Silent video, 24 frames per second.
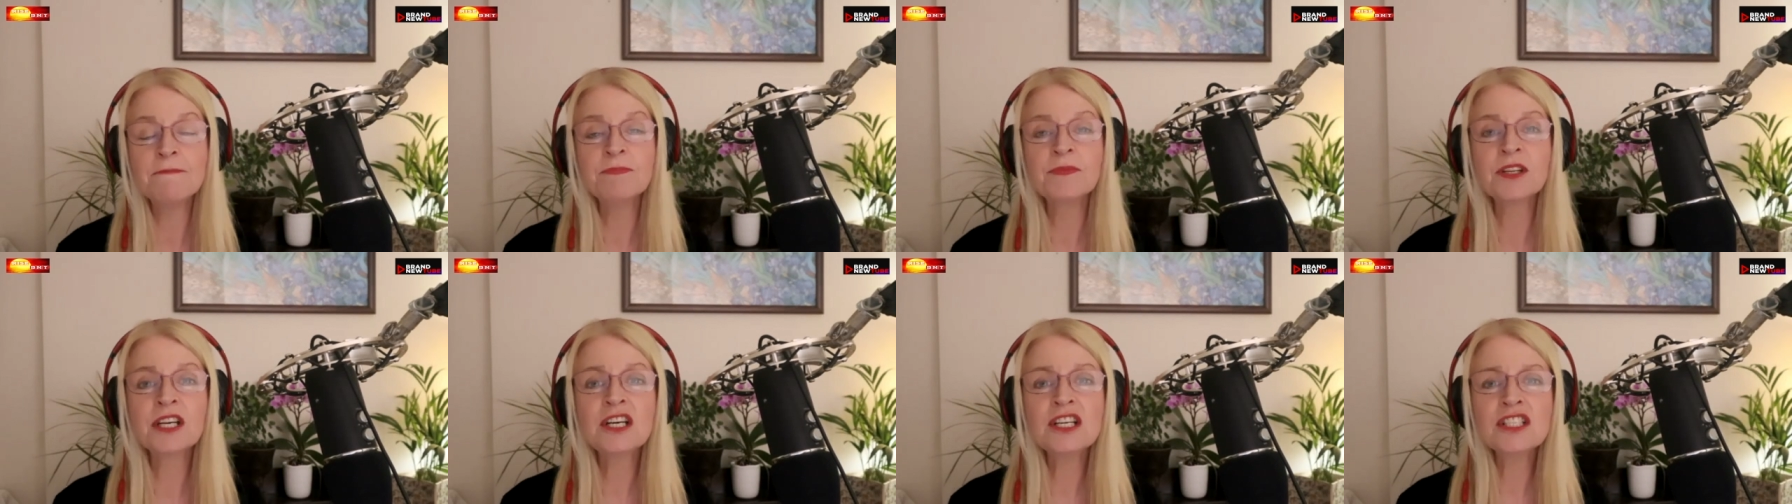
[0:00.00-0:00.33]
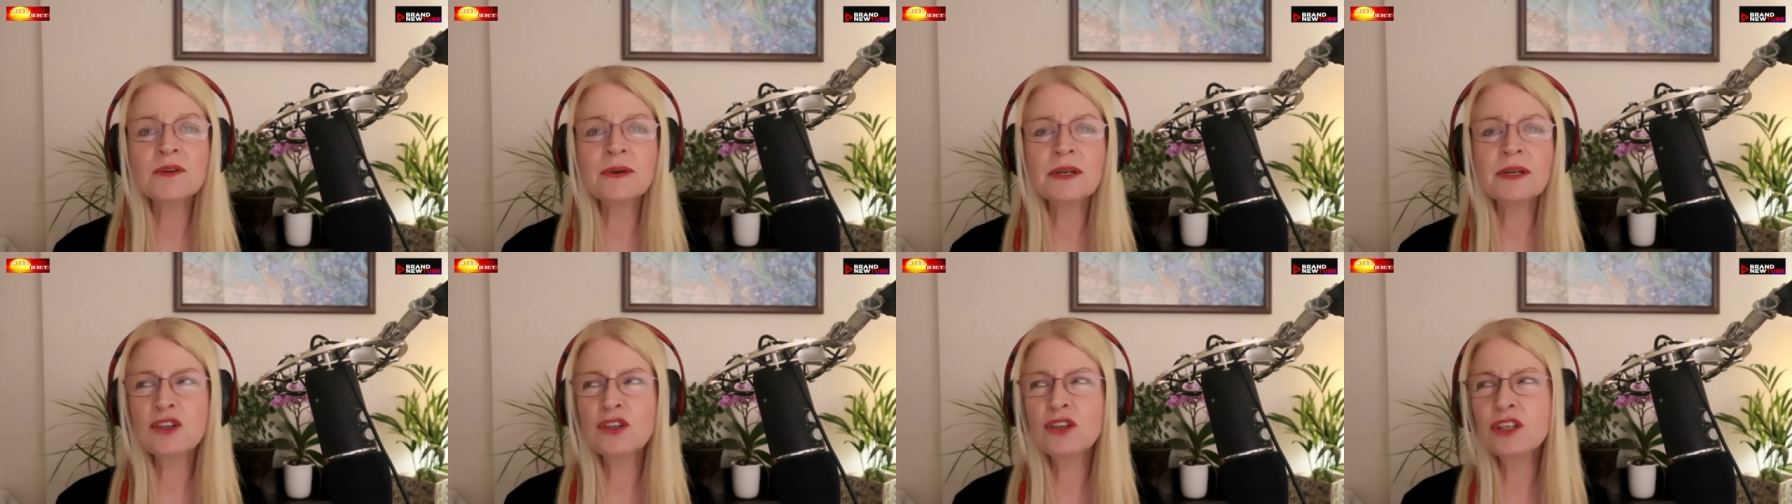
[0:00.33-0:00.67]
So
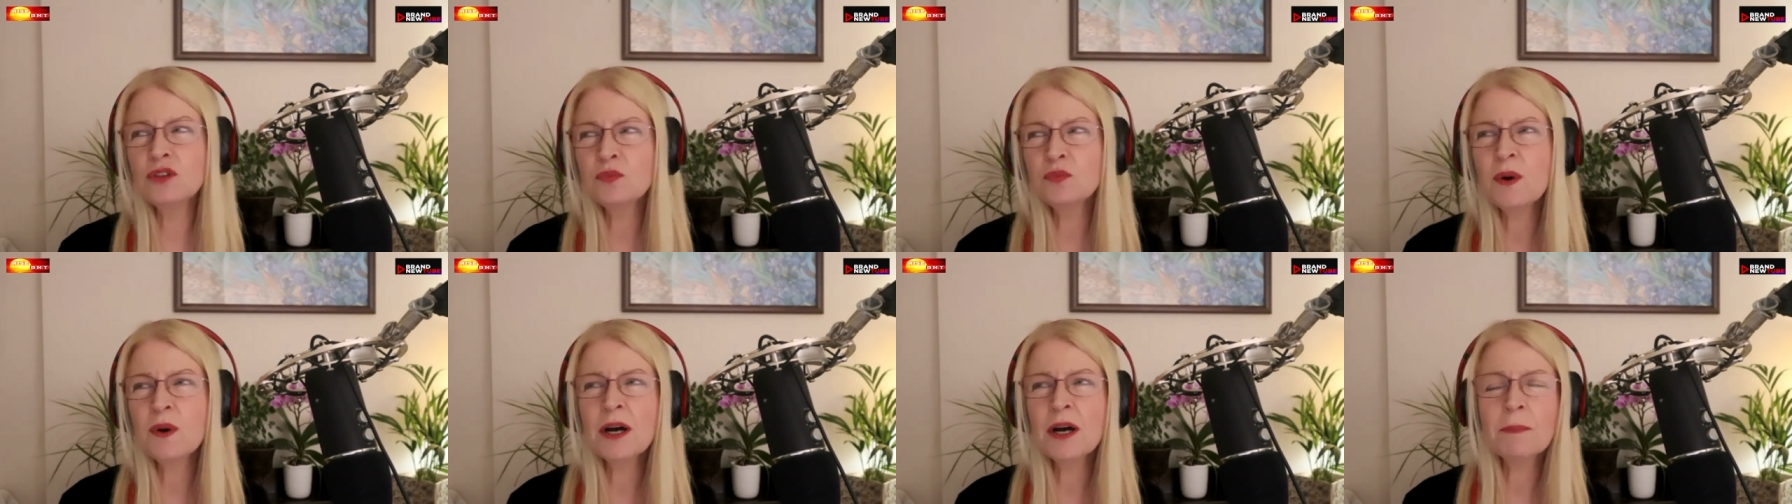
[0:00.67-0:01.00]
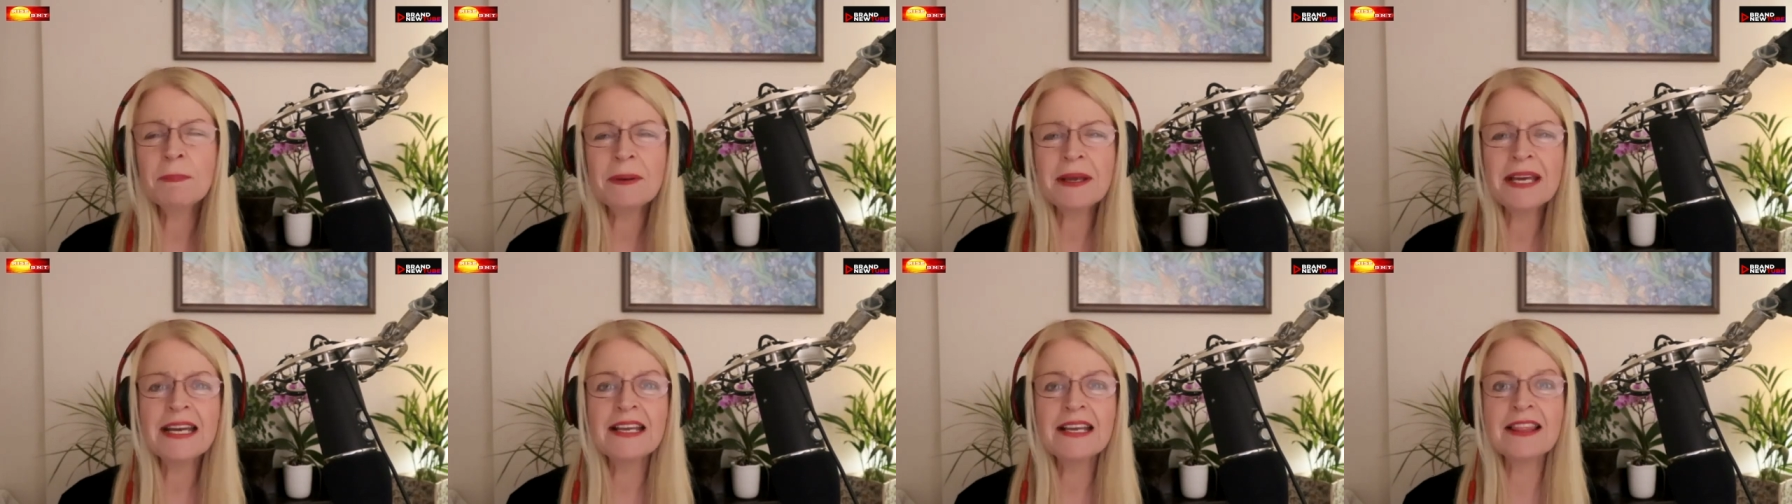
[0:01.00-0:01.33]
it could well
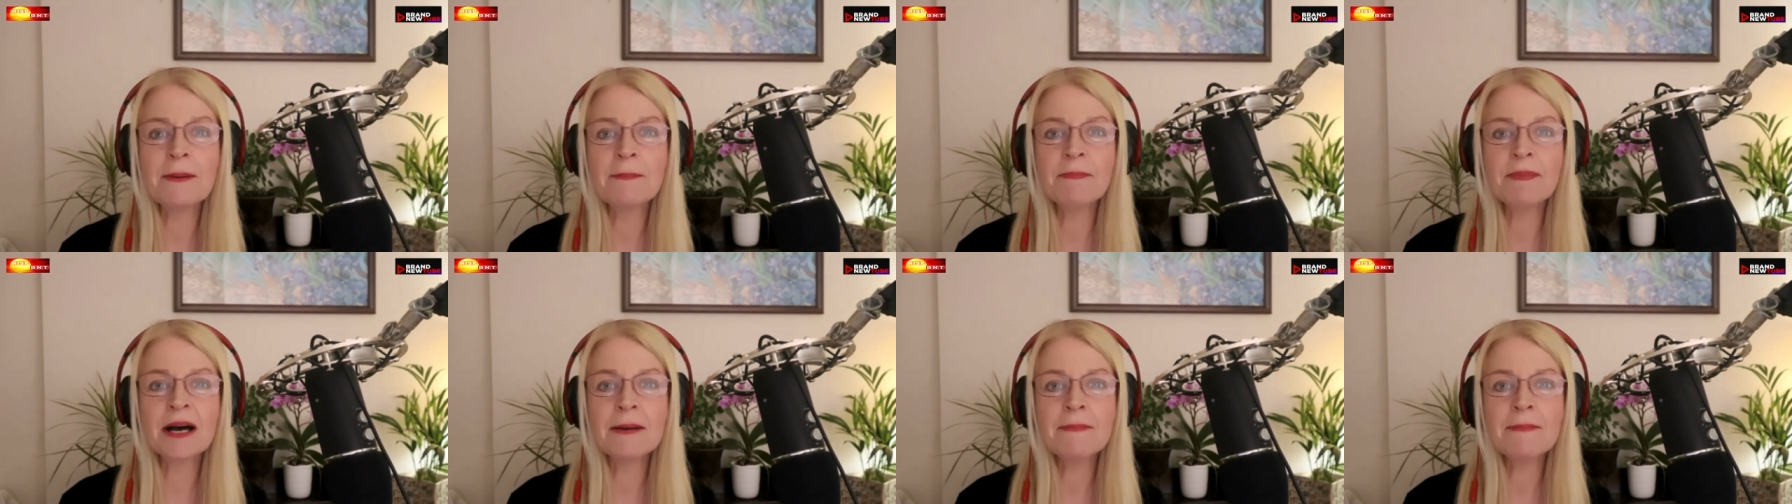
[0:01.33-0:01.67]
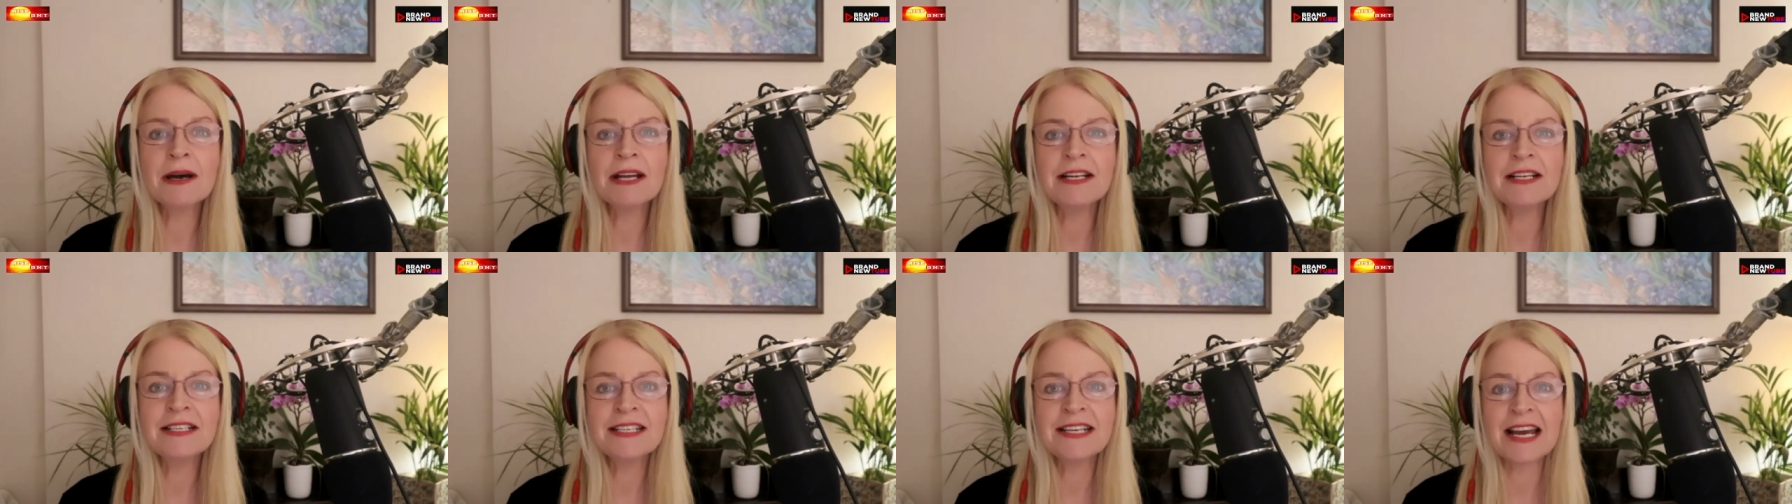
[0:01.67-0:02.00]
be that by
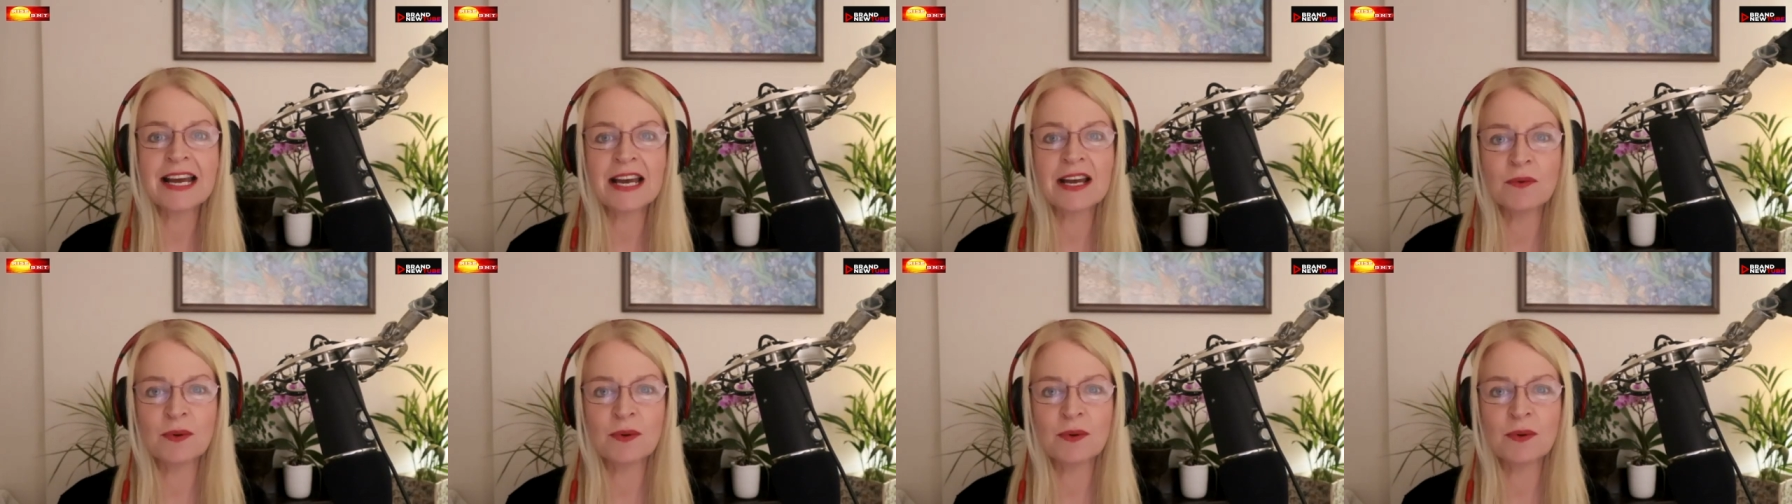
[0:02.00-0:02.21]
Monday